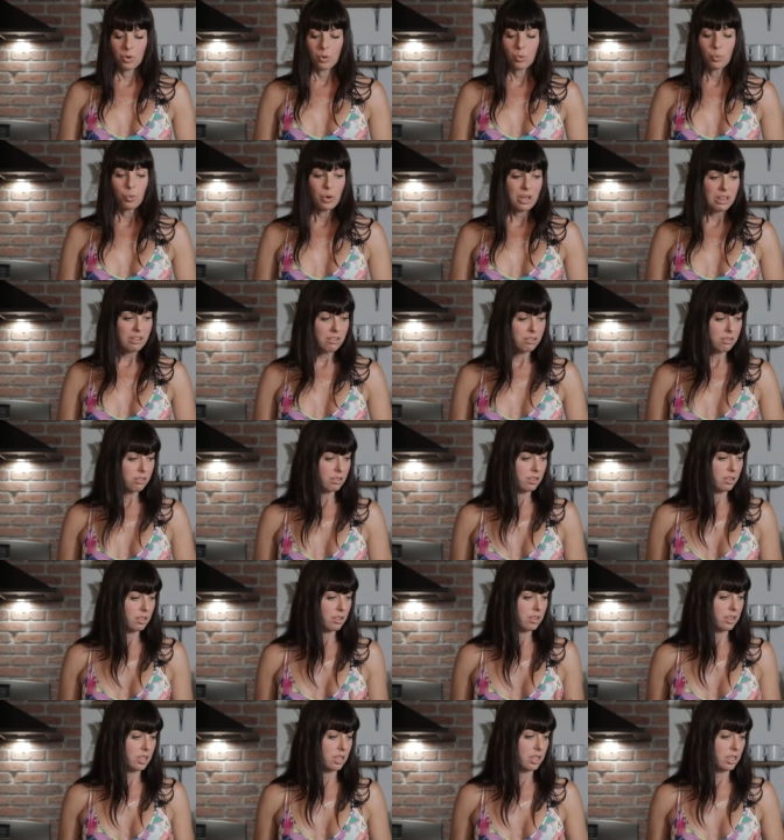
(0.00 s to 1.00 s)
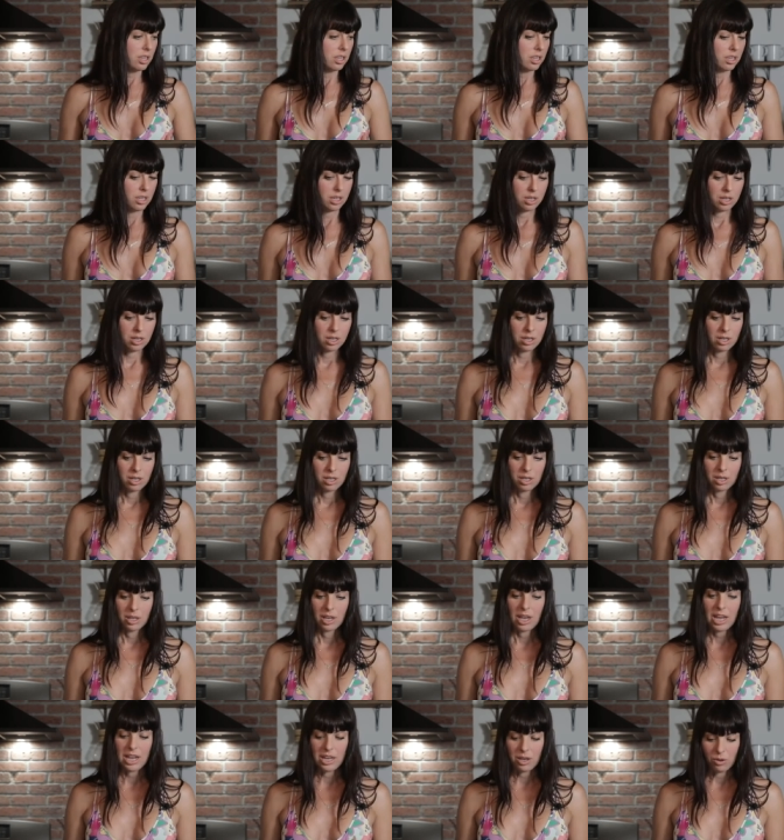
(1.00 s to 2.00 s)
with the
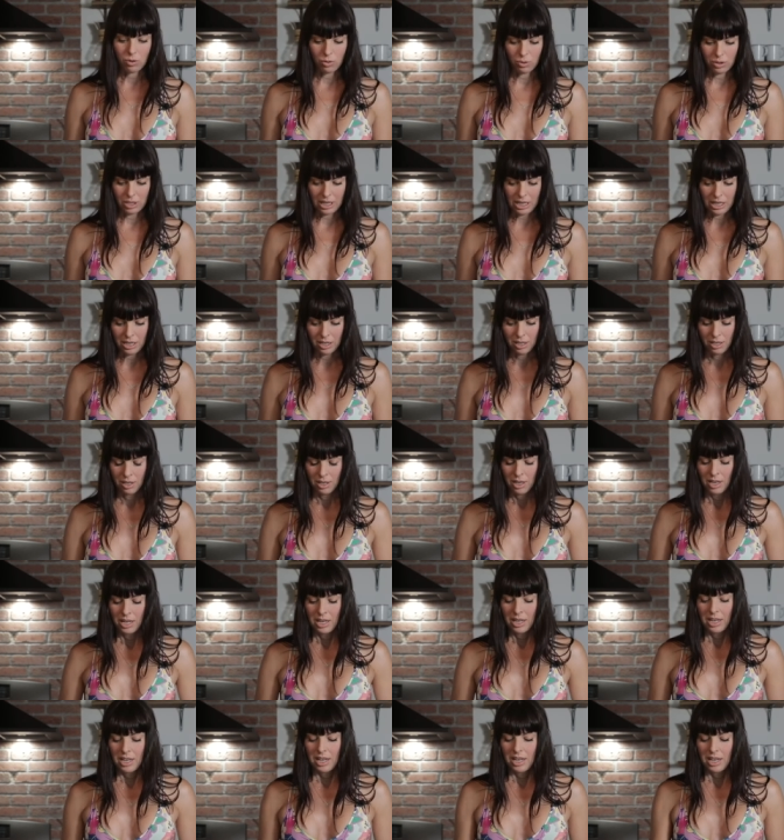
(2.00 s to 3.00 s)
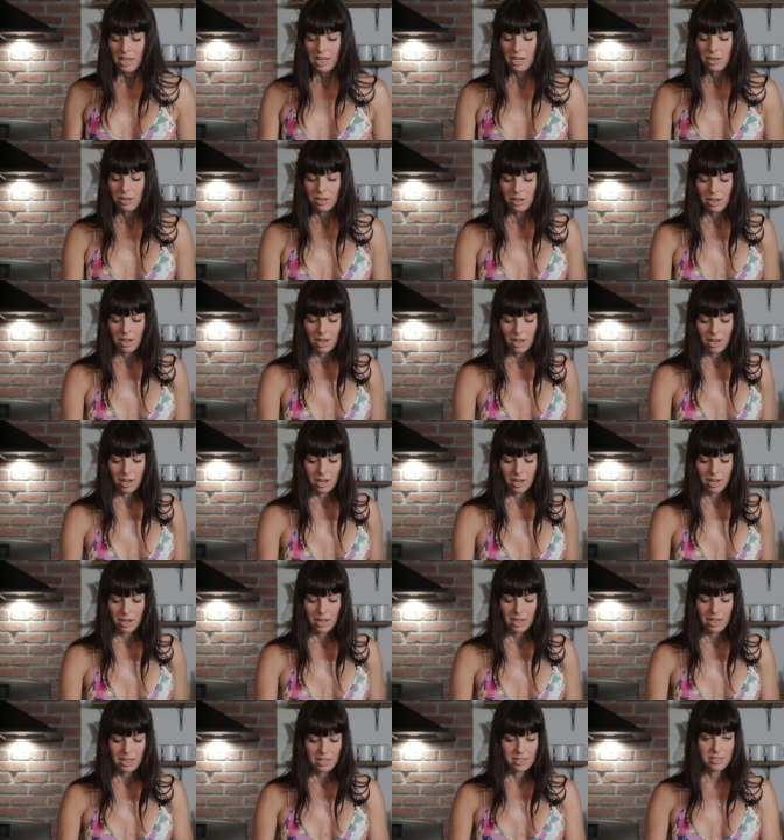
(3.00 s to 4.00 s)
aioli. It
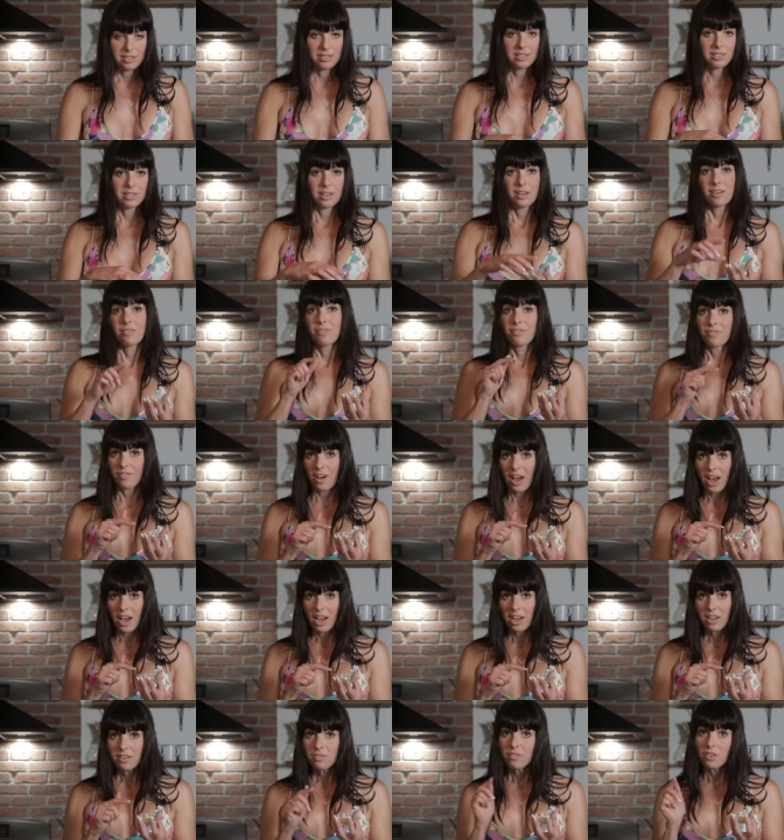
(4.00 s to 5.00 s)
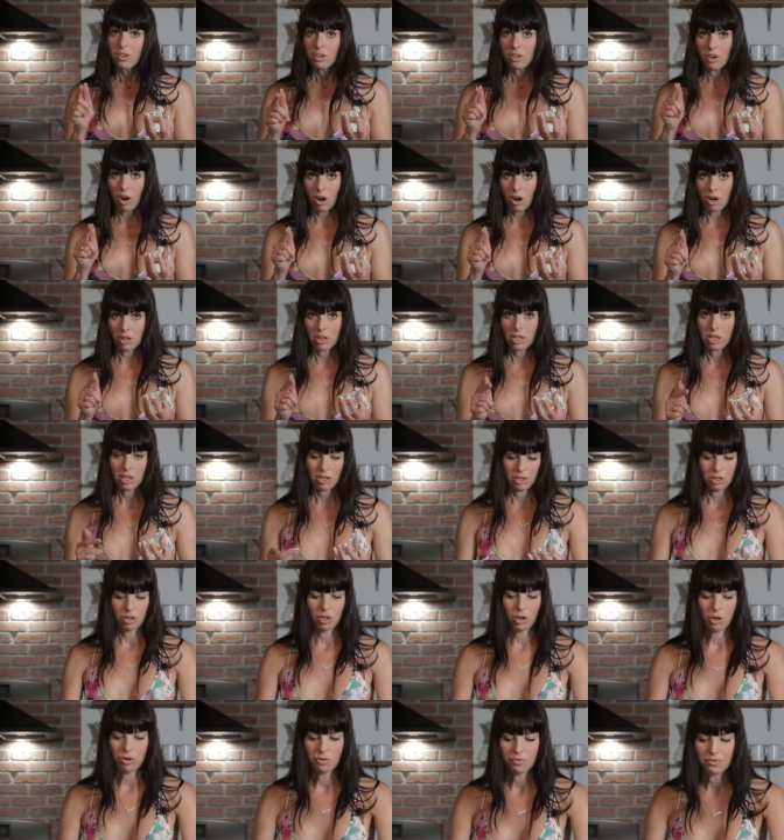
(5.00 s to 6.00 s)
is 5 garlic
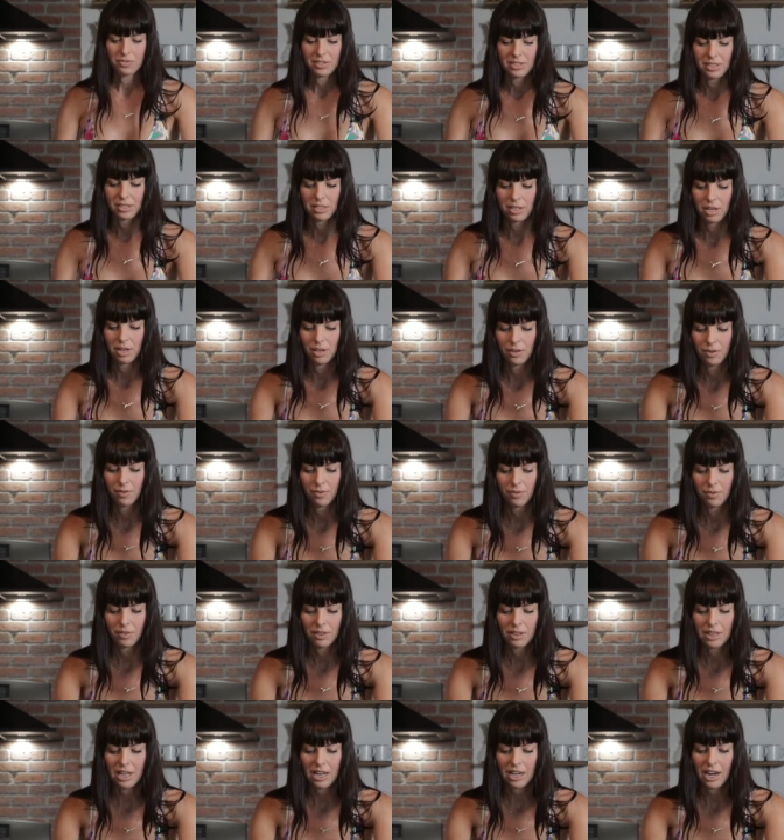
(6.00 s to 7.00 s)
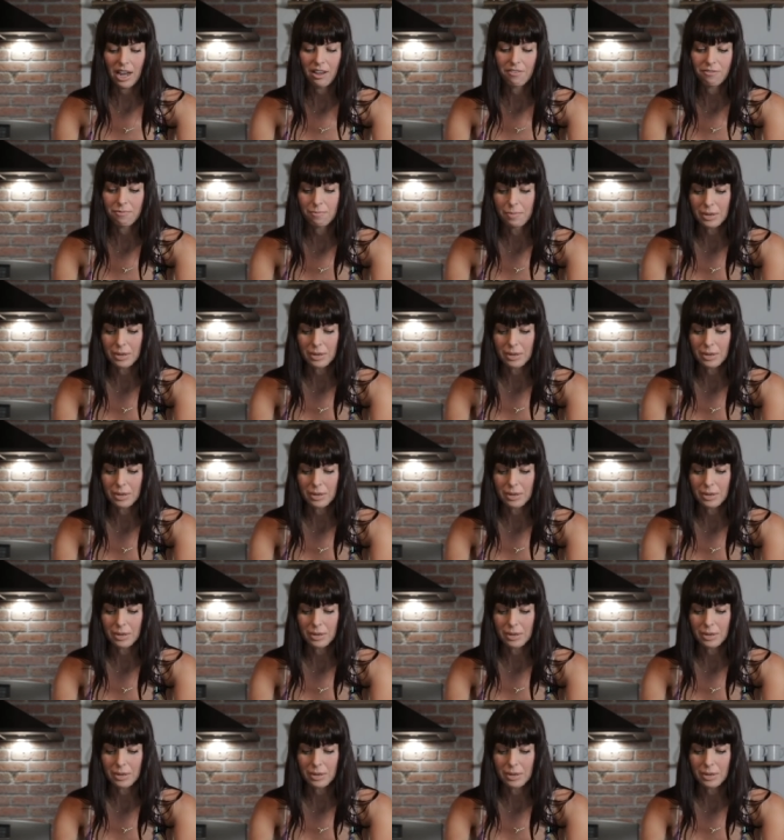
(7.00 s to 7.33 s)
cloves that I've